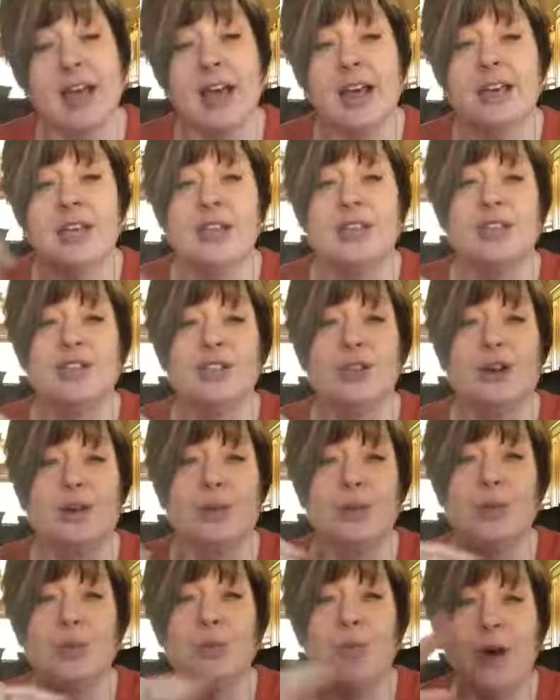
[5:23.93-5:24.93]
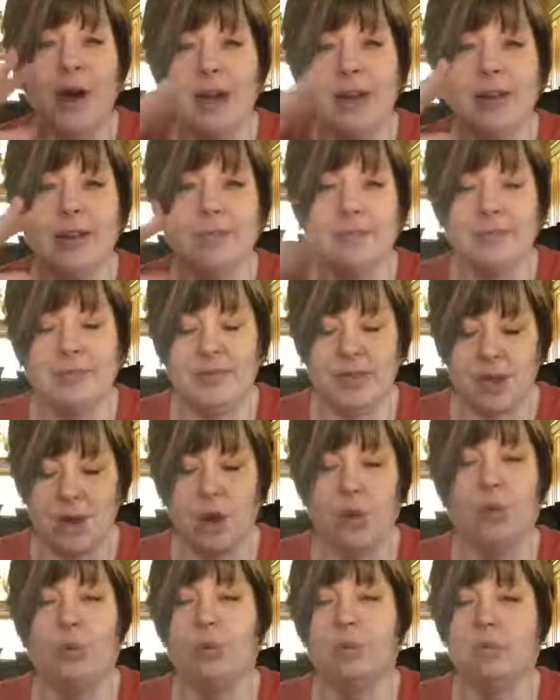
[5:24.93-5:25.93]
So you want to
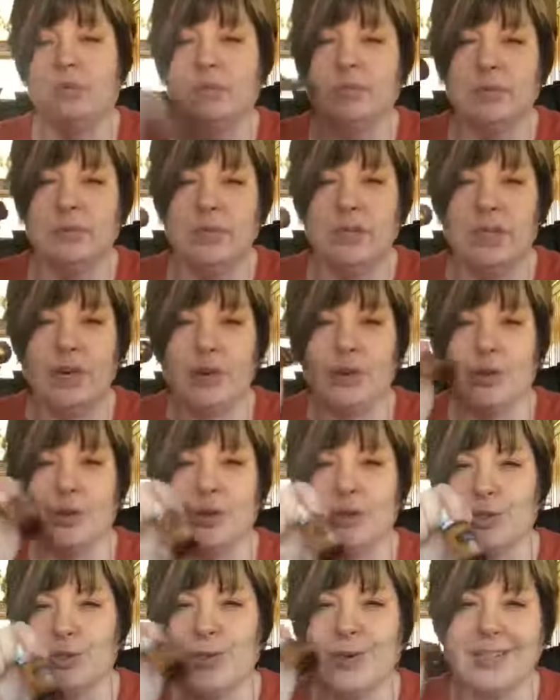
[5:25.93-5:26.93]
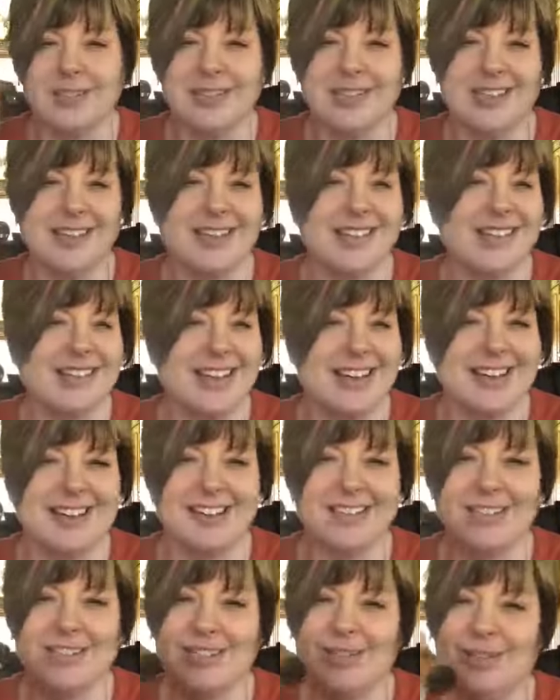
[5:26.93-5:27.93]
know, you know, your sources
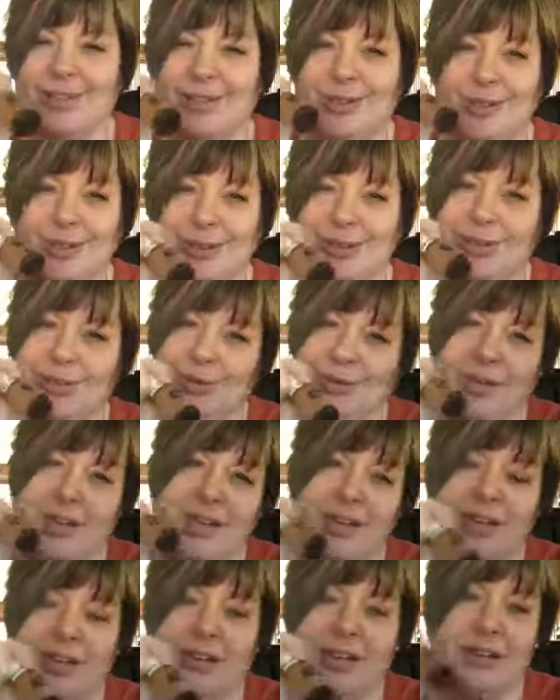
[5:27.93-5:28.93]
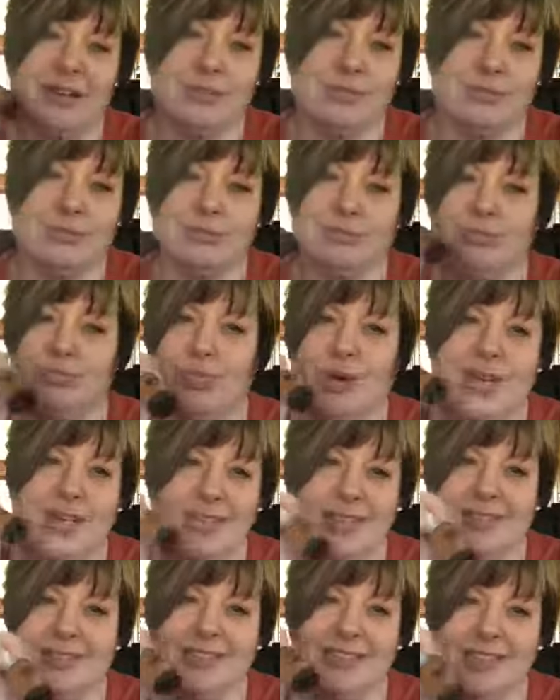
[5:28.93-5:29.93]
and who's doing it and what
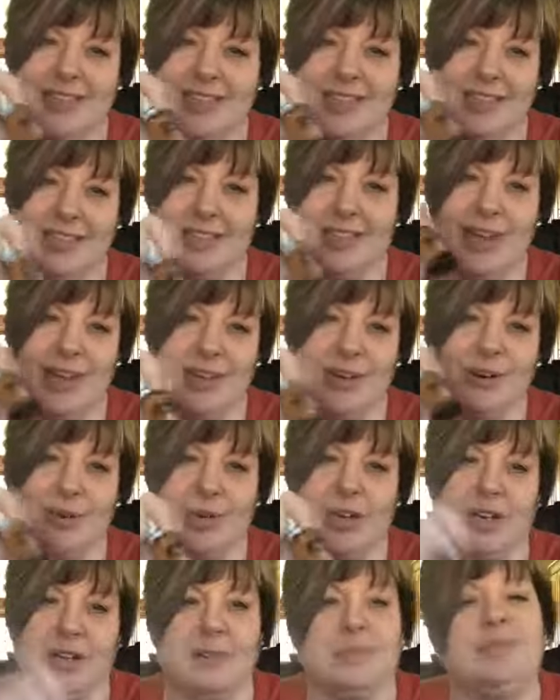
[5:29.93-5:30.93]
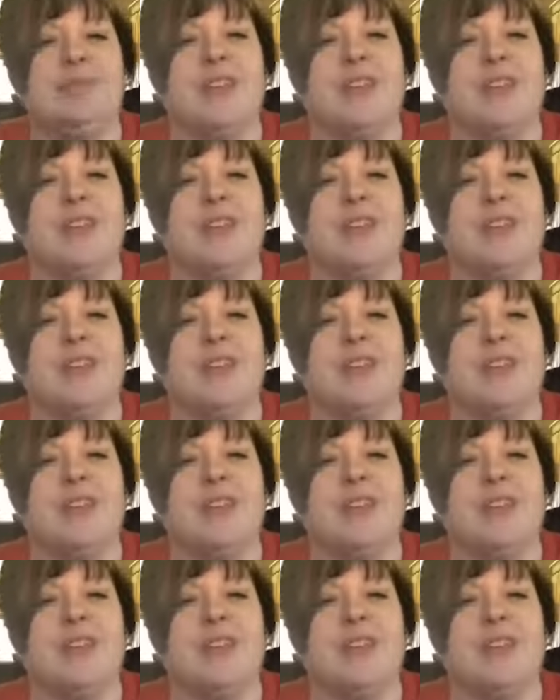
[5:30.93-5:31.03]
is in that oil.